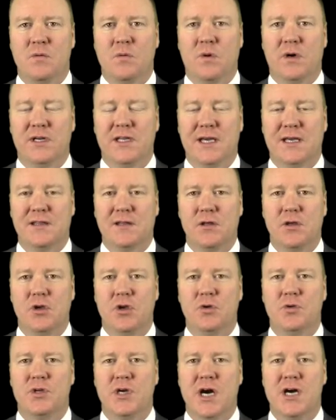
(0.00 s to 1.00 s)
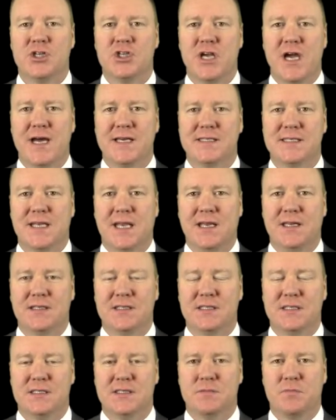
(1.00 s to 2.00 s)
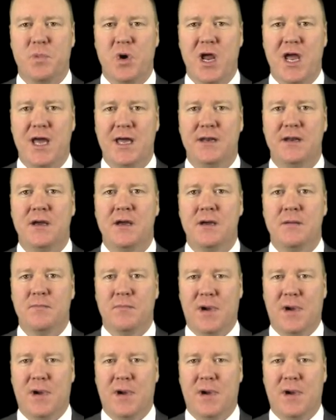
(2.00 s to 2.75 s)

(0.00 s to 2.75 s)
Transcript: We're taking the Utah Jazz against the spread,